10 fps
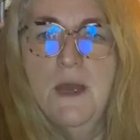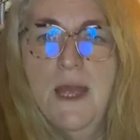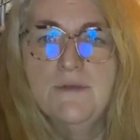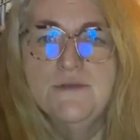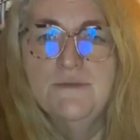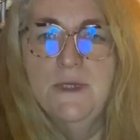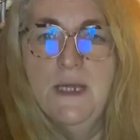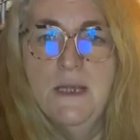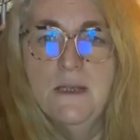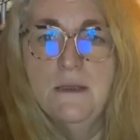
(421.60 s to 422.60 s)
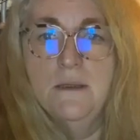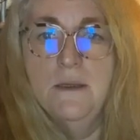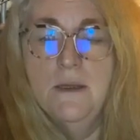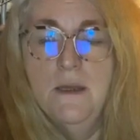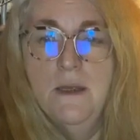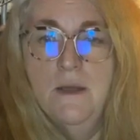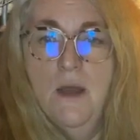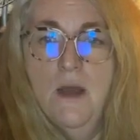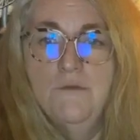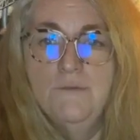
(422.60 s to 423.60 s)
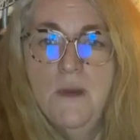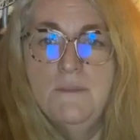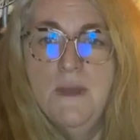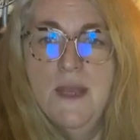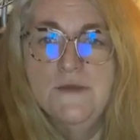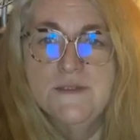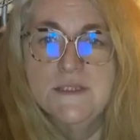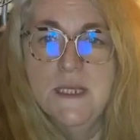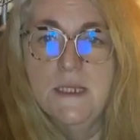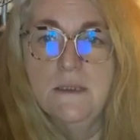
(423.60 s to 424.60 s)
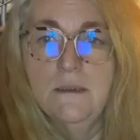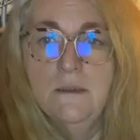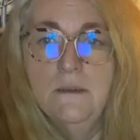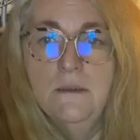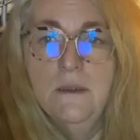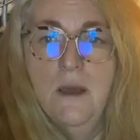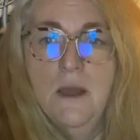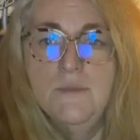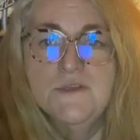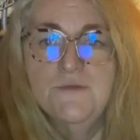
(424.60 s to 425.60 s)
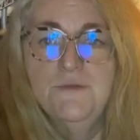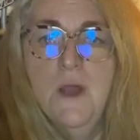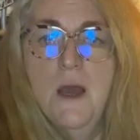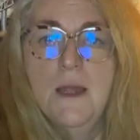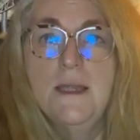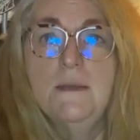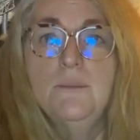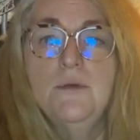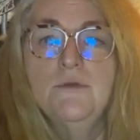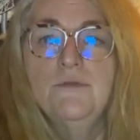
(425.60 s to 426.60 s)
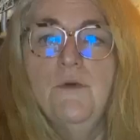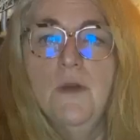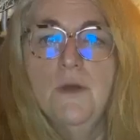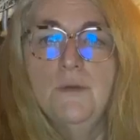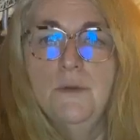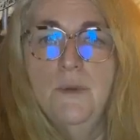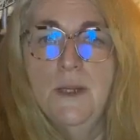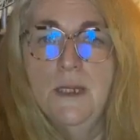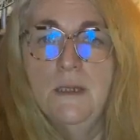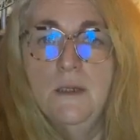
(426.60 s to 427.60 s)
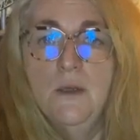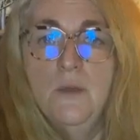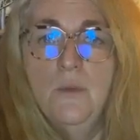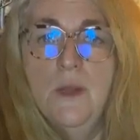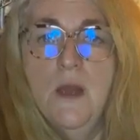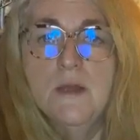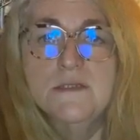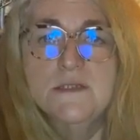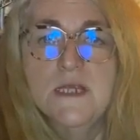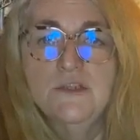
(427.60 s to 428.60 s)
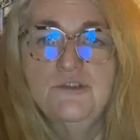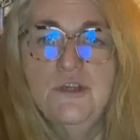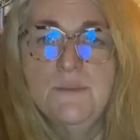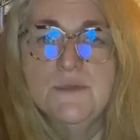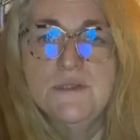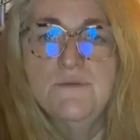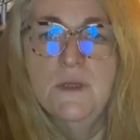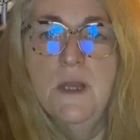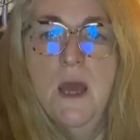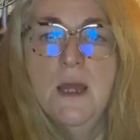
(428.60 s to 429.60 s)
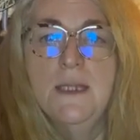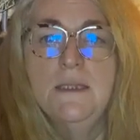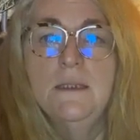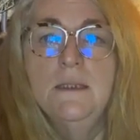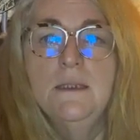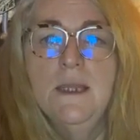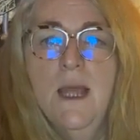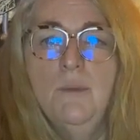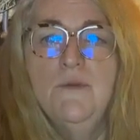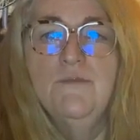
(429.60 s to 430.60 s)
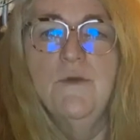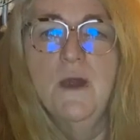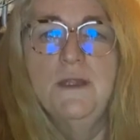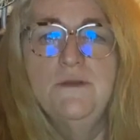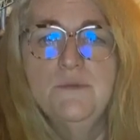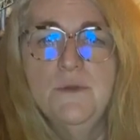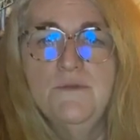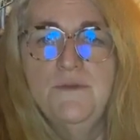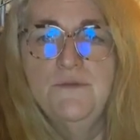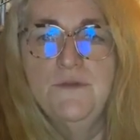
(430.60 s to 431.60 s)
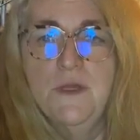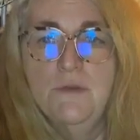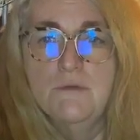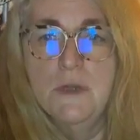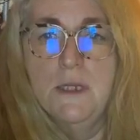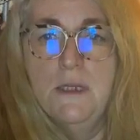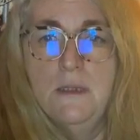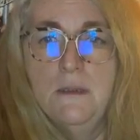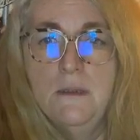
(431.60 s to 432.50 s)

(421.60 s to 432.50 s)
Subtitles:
are out of gear, and half my men are sick. I must fly, but follow quick. We are six ships of the line. Can we fight with 53?